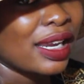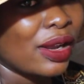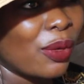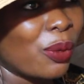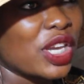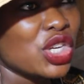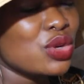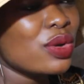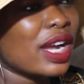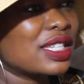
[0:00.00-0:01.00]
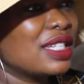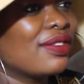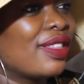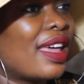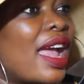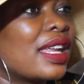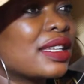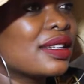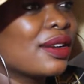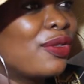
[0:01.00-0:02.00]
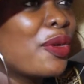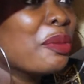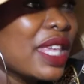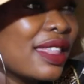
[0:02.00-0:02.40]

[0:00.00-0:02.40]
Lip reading: when you achieve that, for me, that's